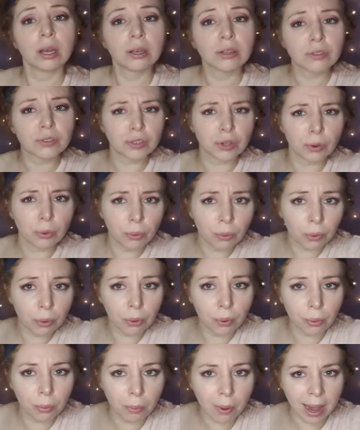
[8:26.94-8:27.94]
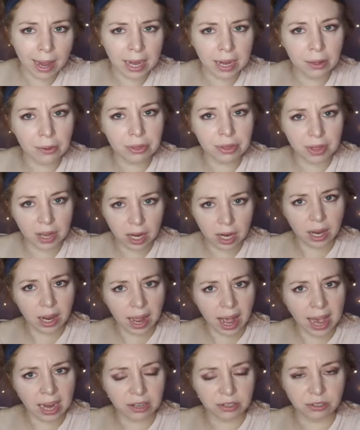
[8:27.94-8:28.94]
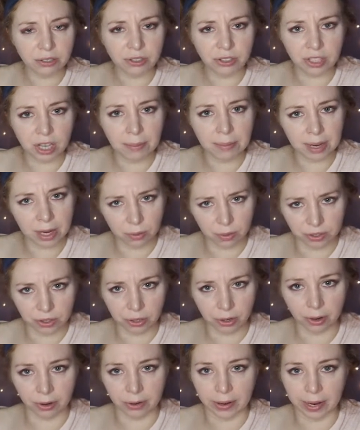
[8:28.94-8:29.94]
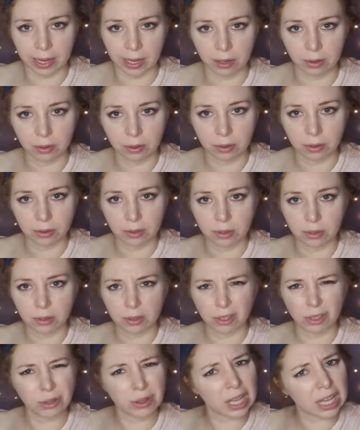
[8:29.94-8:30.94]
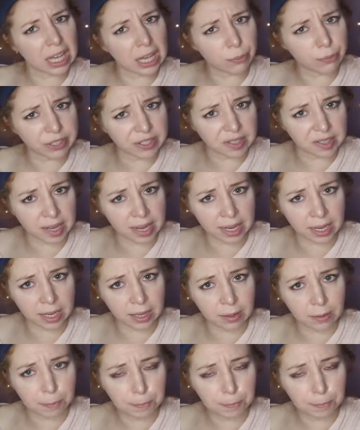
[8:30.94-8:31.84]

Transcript: So why do you think Hector's stomach was hurting? You think he was sick?